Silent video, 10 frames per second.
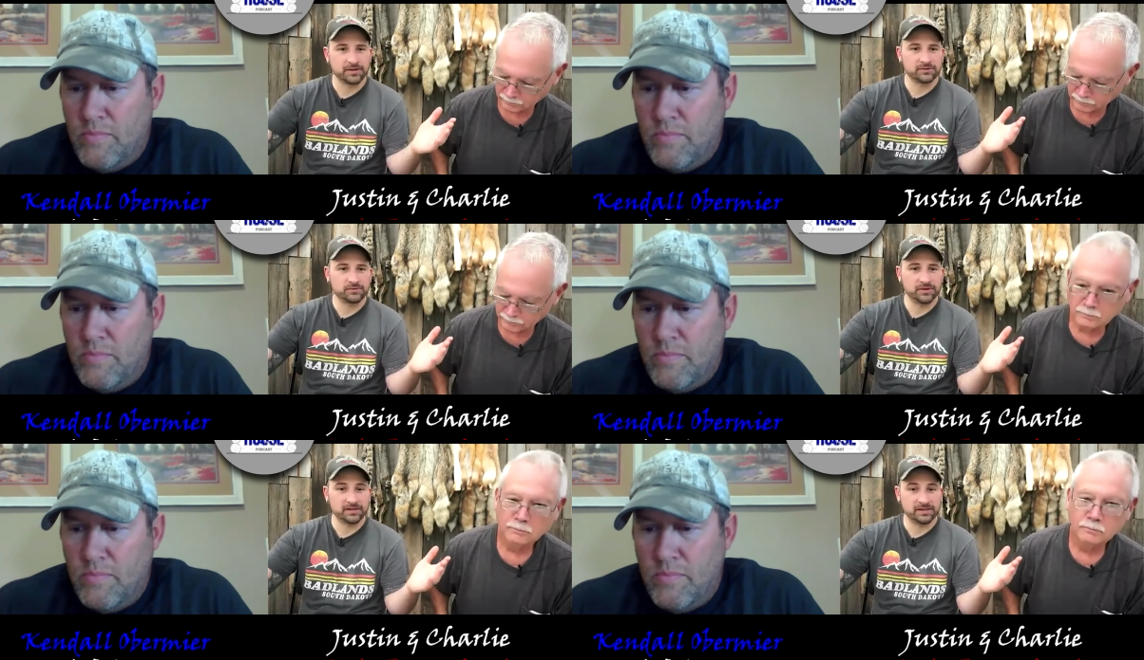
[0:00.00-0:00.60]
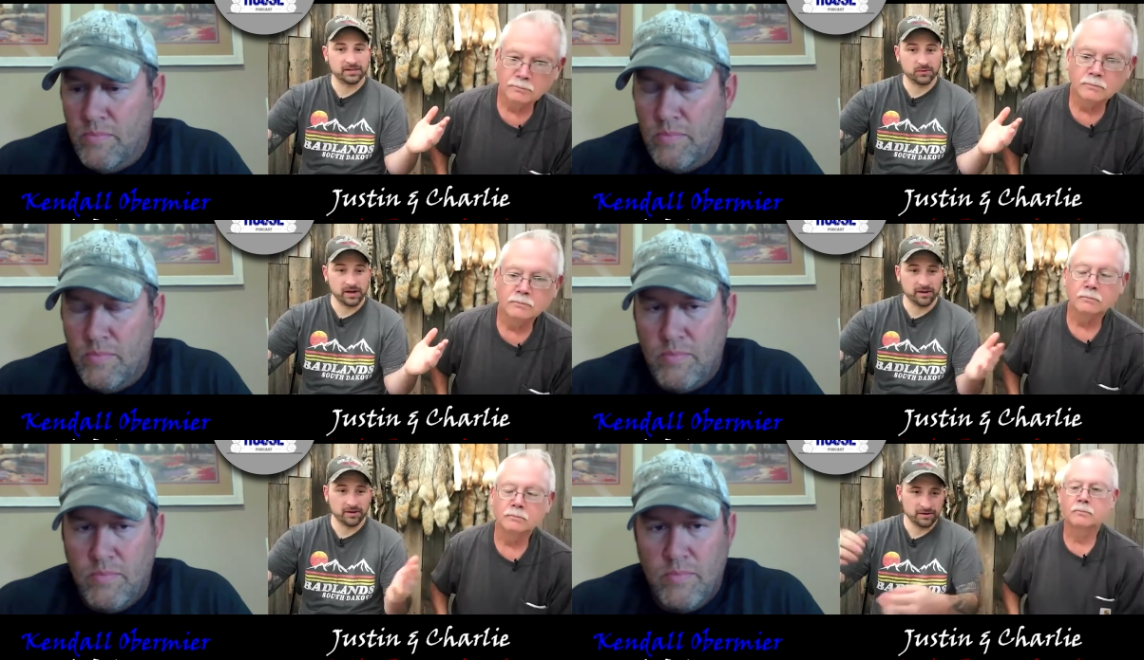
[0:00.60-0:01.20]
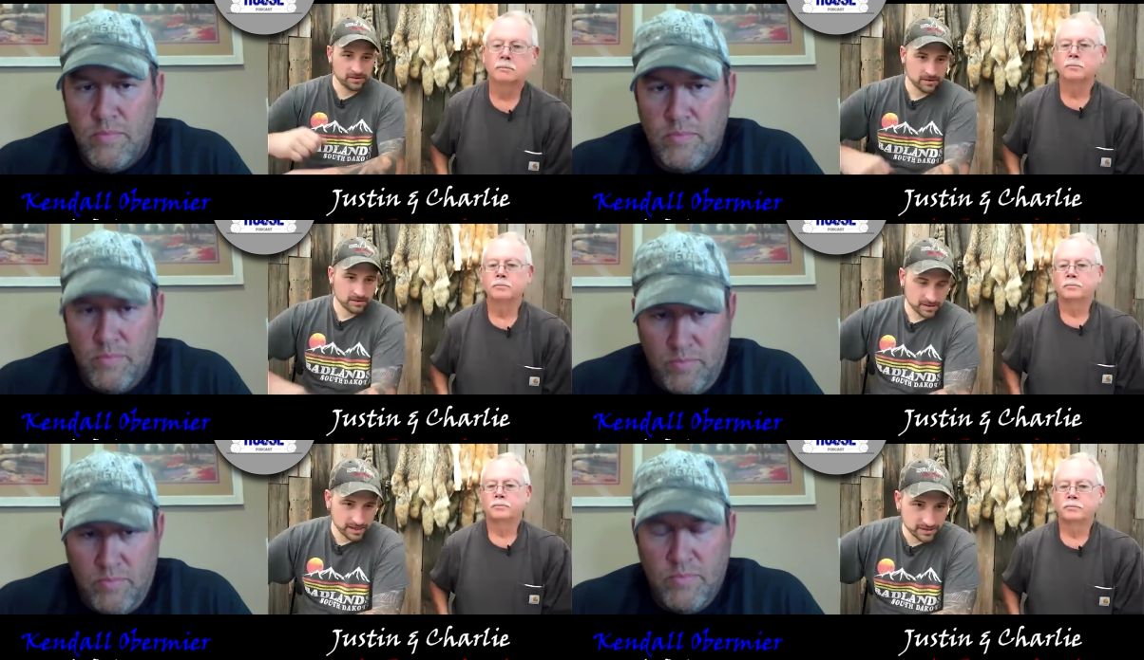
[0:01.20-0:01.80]
Speaker 1: that's with us as well.
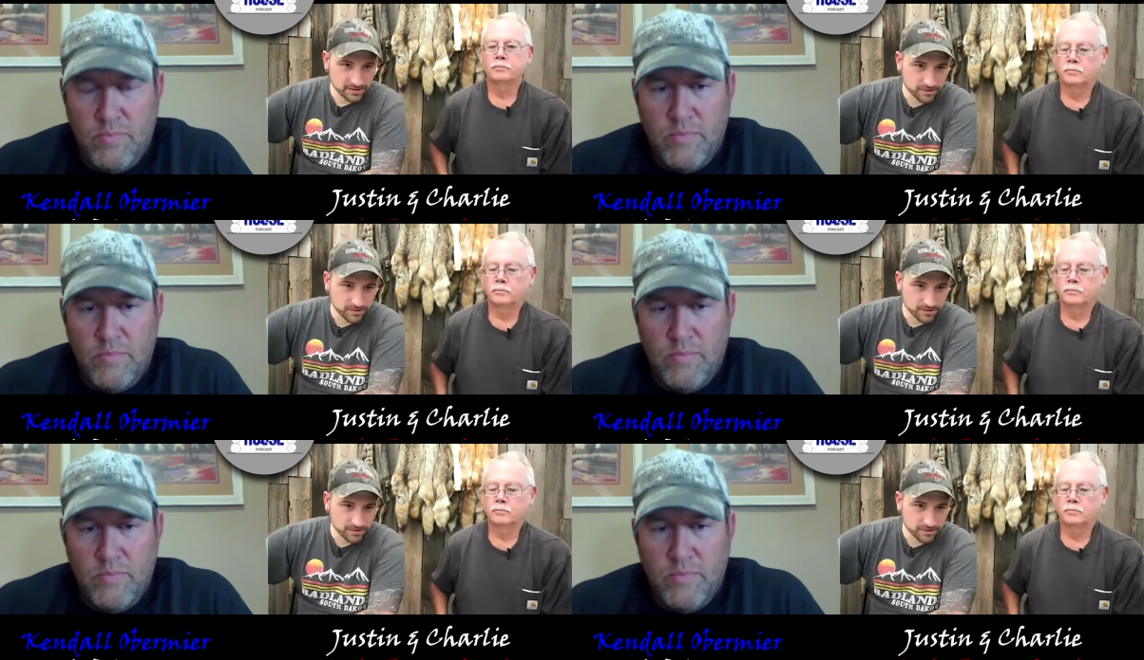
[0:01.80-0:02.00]
Kendall,